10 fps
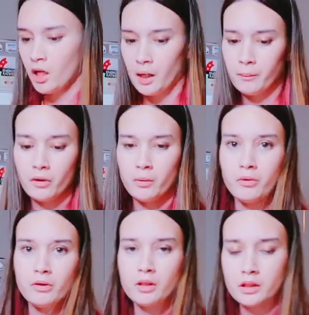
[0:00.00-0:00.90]
I'm going to
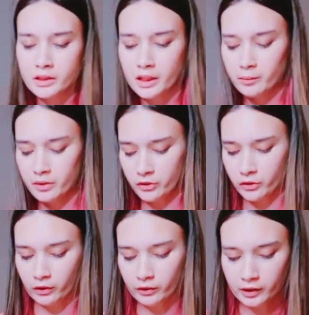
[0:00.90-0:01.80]
put a tiny bit of
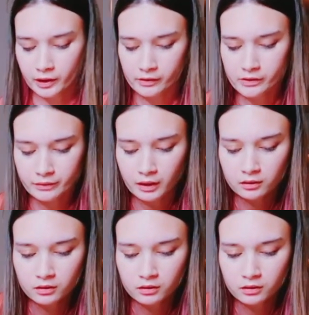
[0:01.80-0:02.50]
sugar in here as well,